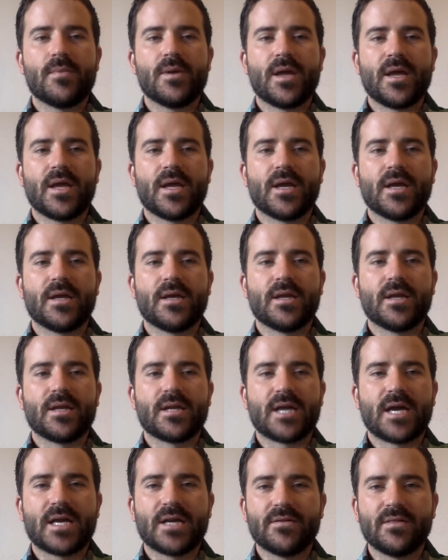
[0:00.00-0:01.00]
and
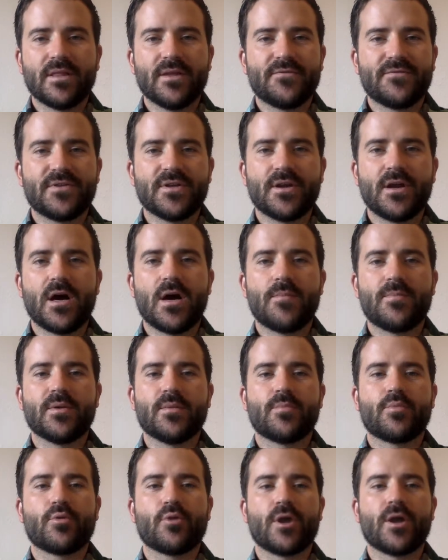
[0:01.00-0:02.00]
kind of lifted up
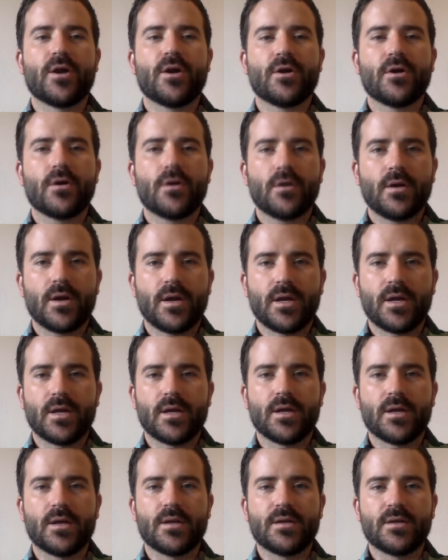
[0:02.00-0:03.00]
in prayer
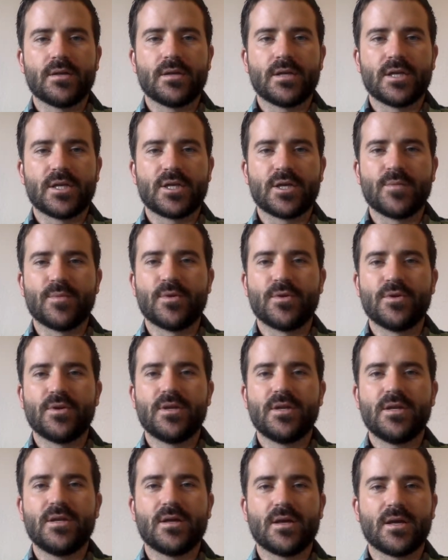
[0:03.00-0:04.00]
and in
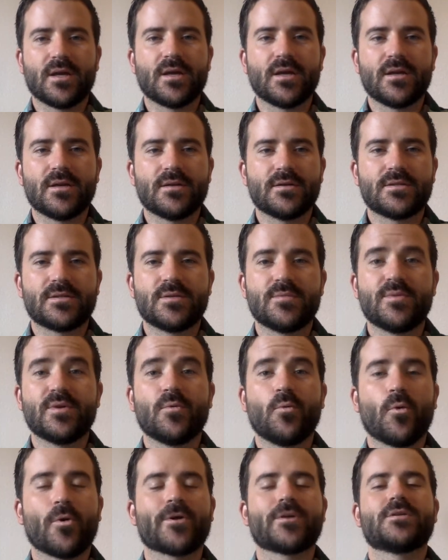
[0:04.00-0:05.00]
community and to be
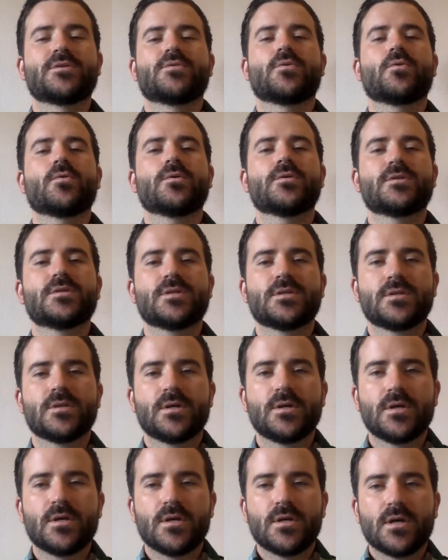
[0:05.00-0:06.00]
worked towards.
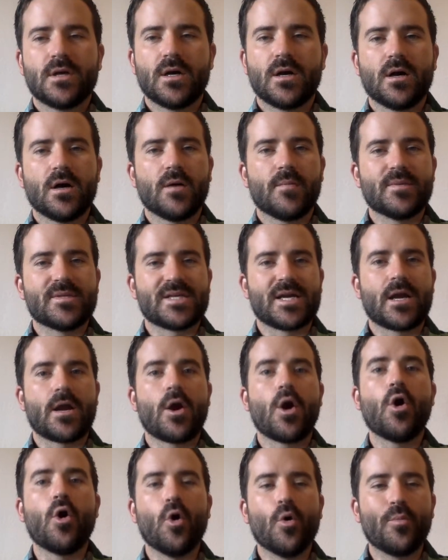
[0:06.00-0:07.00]
As I
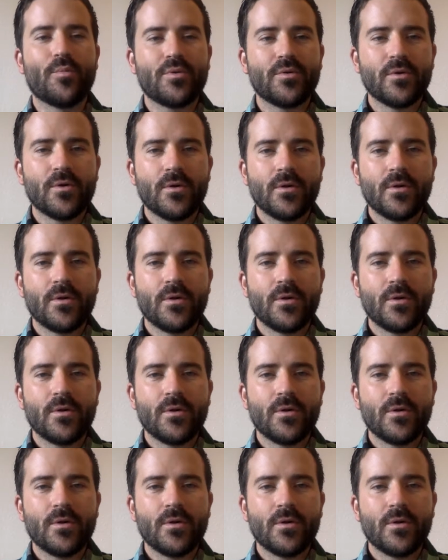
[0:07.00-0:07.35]
hope